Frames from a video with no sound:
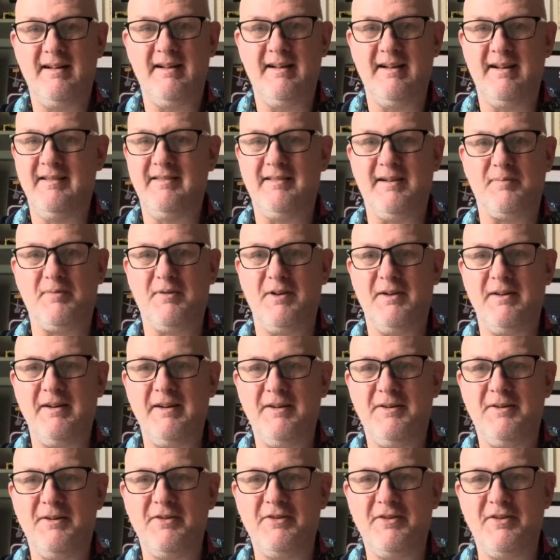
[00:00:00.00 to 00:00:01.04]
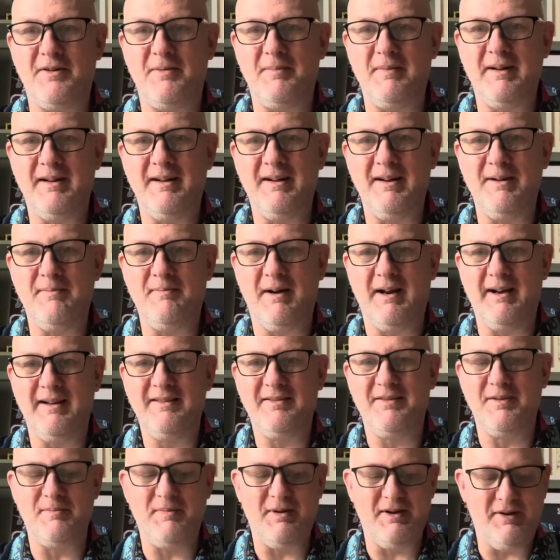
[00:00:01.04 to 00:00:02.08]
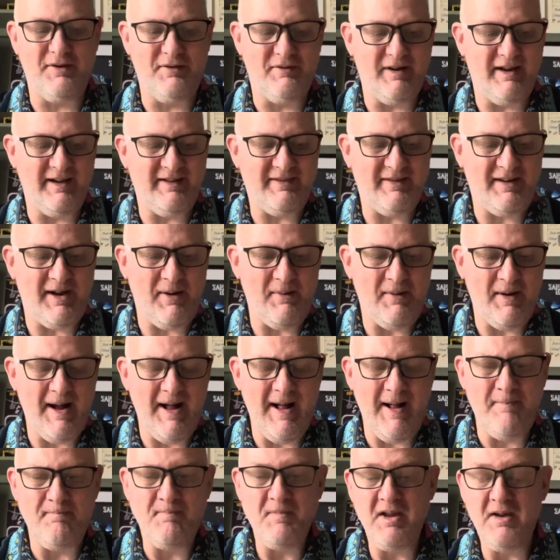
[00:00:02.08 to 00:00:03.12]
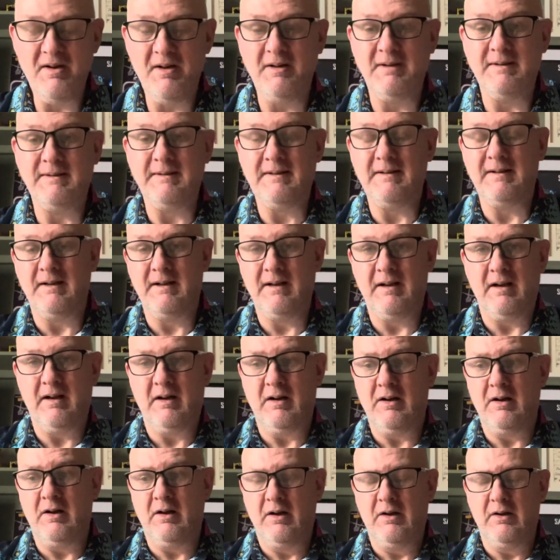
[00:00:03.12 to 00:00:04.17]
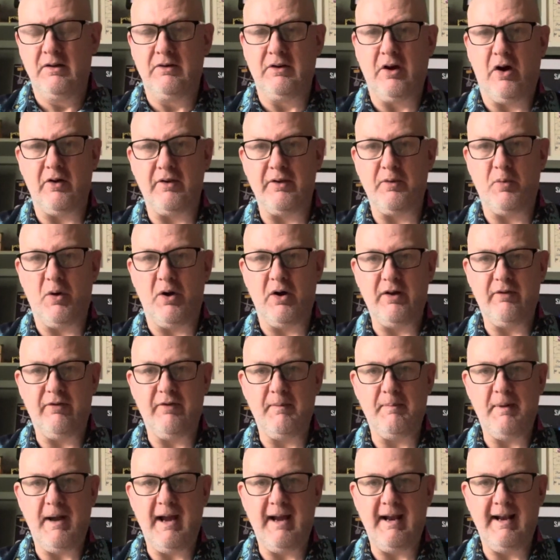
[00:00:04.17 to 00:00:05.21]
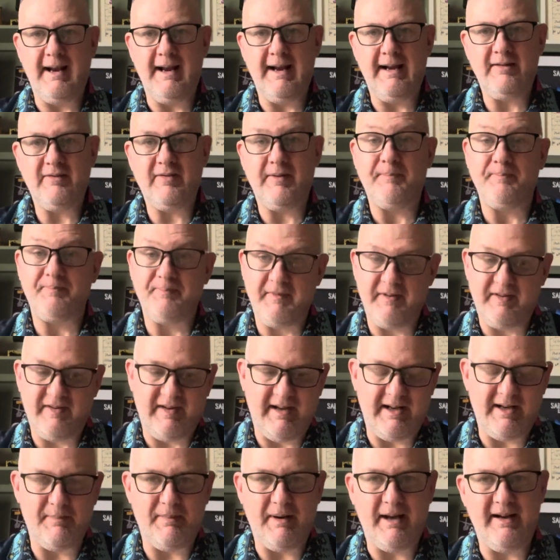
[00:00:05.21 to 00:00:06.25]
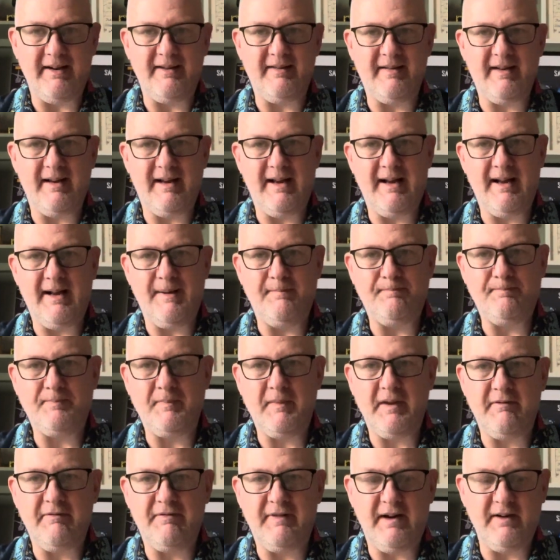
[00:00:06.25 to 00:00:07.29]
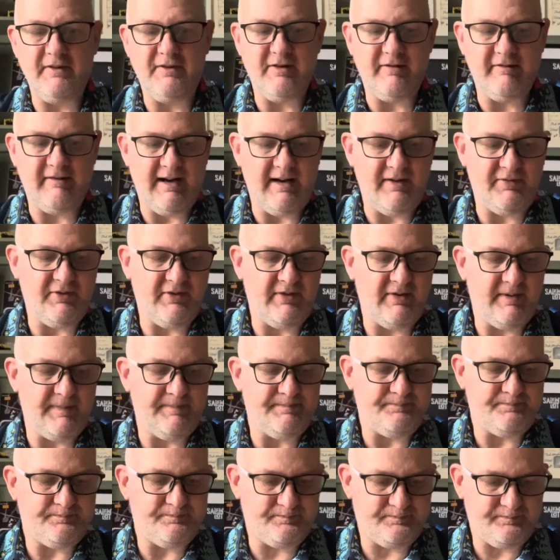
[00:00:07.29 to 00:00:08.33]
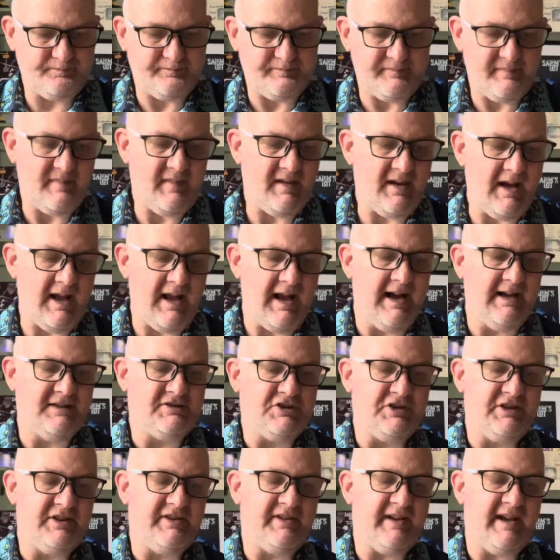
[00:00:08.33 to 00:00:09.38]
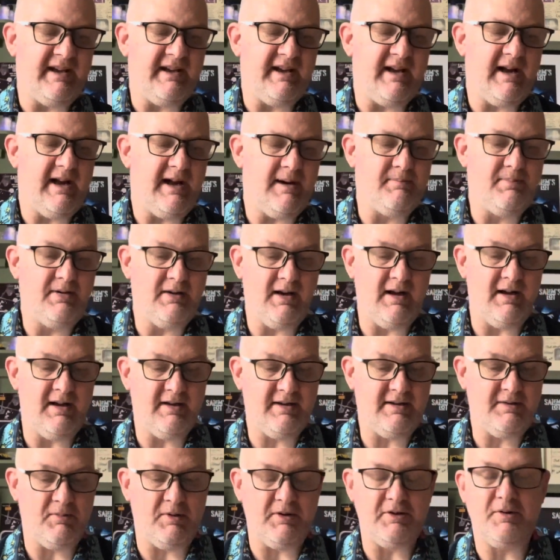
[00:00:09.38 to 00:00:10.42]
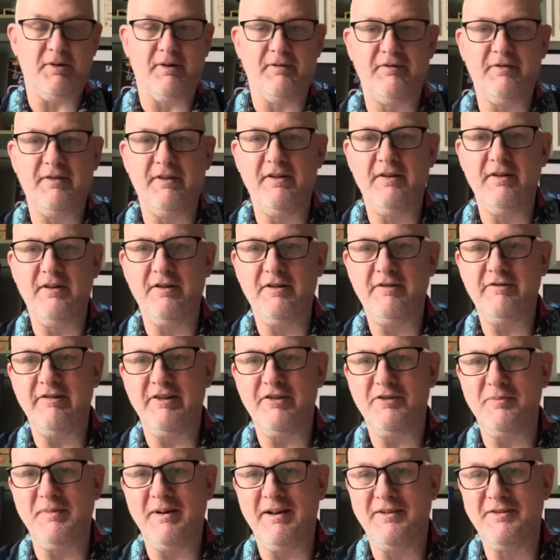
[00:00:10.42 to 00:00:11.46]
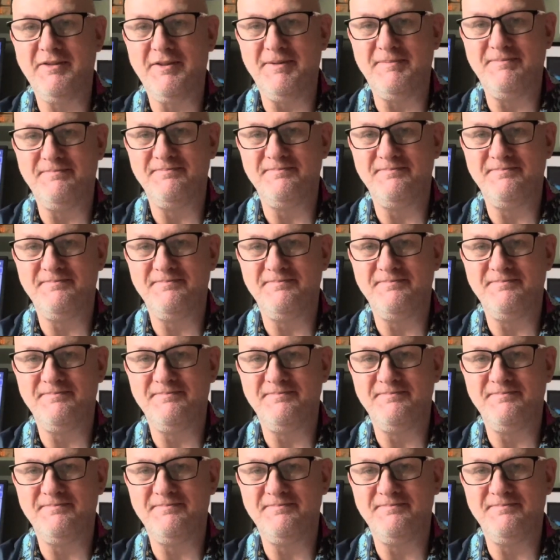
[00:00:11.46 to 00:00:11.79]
He's absolutely awesome. He makes a movie. So told the wife about it, said about photographs. And she said, what do you want for Christmas?